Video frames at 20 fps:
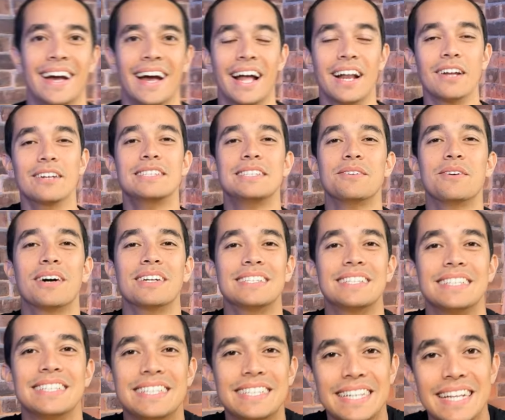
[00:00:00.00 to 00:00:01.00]
Hello Deal
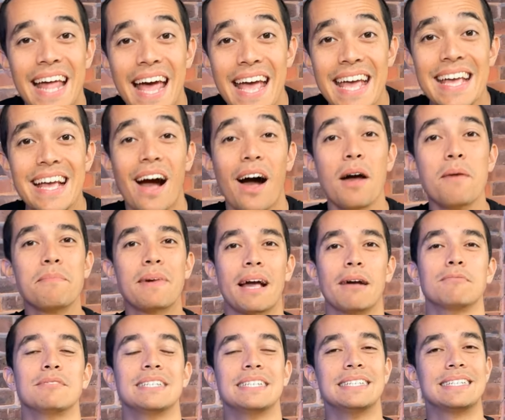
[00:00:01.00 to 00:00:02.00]
Hunters, today I'm
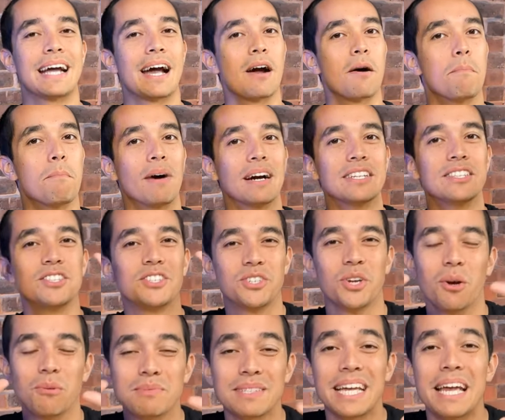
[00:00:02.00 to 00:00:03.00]
counting down my
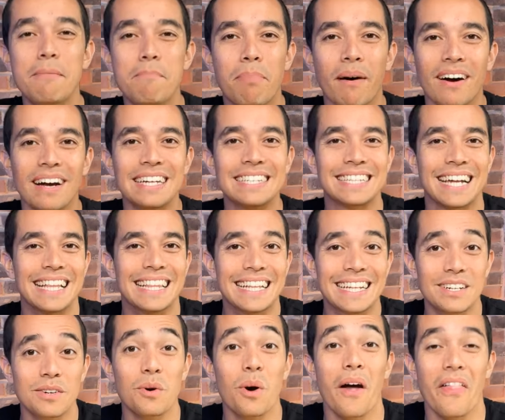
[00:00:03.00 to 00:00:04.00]
top 10 buys at
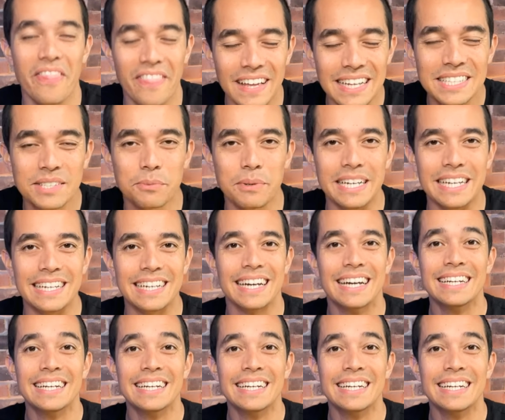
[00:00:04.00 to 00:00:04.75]
Lidl this week.